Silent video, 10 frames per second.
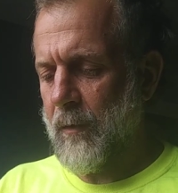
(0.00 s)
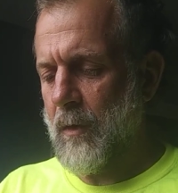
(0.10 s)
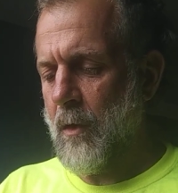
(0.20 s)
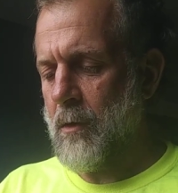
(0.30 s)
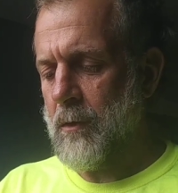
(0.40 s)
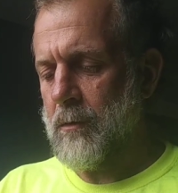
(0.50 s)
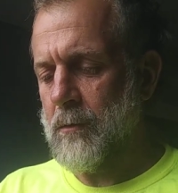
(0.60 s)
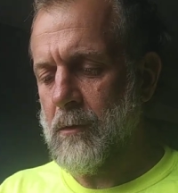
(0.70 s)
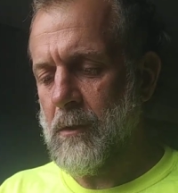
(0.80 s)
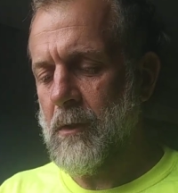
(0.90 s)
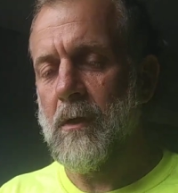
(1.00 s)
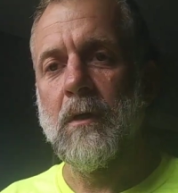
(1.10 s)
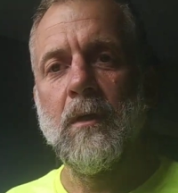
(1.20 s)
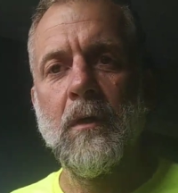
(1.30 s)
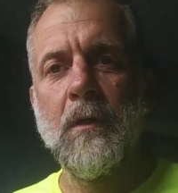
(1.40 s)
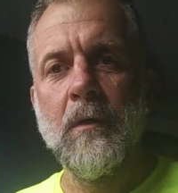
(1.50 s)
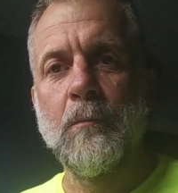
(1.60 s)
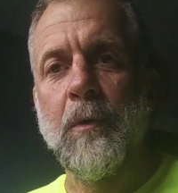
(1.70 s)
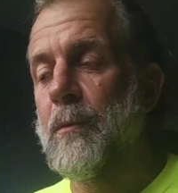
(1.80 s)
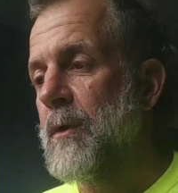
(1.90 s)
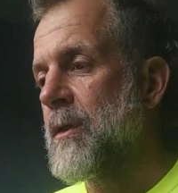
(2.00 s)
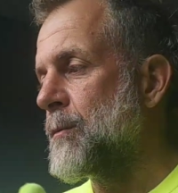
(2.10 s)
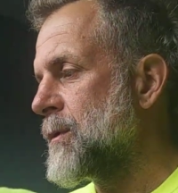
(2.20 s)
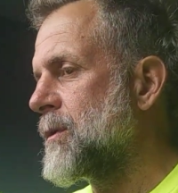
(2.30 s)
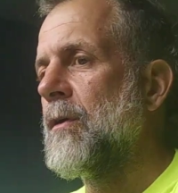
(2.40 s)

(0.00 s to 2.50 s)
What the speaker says: The article's pretty much almost